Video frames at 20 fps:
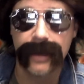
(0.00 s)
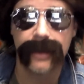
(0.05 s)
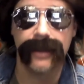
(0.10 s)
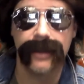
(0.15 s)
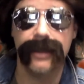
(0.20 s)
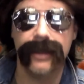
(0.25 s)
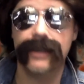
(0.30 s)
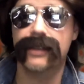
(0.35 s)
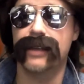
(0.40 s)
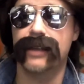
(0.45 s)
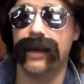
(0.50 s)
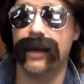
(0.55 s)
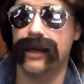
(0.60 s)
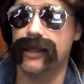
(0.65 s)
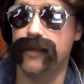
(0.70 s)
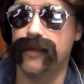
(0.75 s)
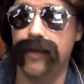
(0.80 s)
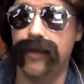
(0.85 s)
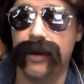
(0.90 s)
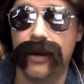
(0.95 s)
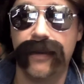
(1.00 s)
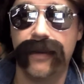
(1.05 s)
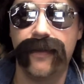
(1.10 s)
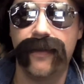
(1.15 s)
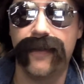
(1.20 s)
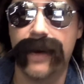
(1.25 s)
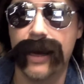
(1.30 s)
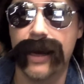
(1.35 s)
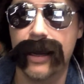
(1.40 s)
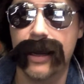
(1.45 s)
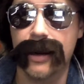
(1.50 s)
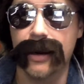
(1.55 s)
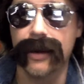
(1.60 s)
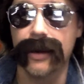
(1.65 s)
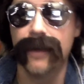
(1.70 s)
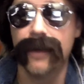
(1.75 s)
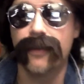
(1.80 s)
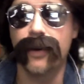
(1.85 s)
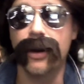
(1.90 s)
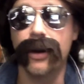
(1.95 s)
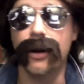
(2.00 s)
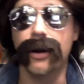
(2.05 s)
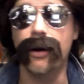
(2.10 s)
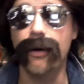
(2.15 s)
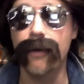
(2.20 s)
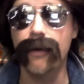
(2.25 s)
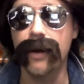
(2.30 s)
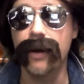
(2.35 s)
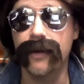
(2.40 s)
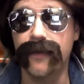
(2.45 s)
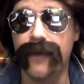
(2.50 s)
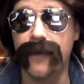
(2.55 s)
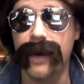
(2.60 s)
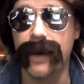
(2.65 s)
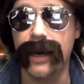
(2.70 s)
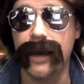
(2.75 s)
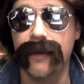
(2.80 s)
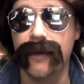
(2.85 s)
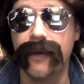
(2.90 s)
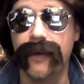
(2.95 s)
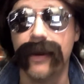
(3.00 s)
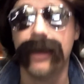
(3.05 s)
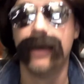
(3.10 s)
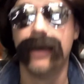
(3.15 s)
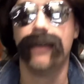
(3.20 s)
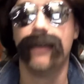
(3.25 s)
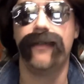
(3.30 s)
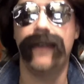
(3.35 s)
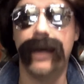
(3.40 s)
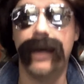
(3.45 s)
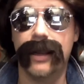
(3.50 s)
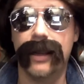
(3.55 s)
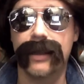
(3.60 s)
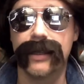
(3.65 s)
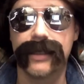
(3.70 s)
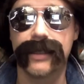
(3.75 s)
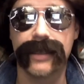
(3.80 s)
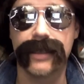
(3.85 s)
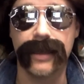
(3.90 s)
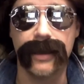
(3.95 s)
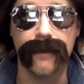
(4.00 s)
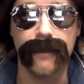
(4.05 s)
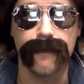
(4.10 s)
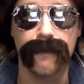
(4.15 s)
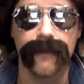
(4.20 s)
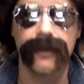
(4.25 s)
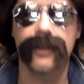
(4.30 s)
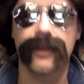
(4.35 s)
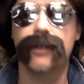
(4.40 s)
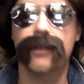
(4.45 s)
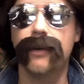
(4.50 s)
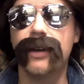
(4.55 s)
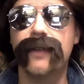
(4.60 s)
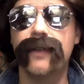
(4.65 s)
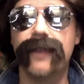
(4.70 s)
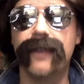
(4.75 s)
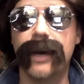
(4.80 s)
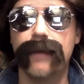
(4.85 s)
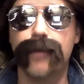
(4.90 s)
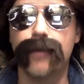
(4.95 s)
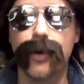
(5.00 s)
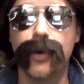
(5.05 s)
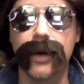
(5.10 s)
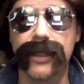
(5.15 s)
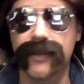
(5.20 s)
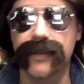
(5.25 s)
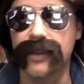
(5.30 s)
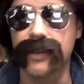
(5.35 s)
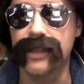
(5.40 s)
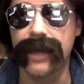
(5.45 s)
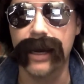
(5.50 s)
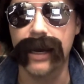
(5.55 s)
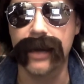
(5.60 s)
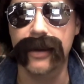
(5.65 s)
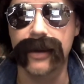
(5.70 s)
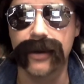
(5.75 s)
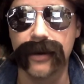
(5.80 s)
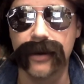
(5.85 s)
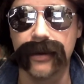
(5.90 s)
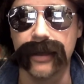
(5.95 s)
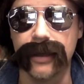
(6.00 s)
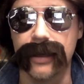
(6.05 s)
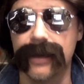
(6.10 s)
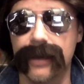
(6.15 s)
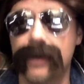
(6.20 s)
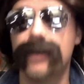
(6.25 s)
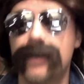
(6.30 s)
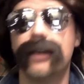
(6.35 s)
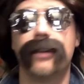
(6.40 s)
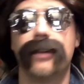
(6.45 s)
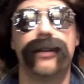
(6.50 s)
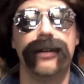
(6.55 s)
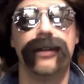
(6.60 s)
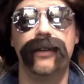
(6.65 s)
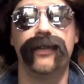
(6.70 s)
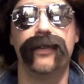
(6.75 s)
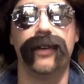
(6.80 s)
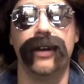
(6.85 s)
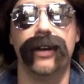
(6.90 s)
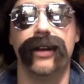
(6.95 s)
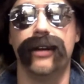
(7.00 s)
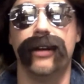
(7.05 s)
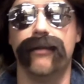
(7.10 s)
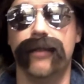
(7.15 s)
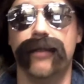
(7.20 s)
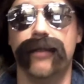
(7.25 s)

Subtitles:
This guy's been on fire for an 0-5 Falcons team. 25 points for Todd Gurley. Good for him.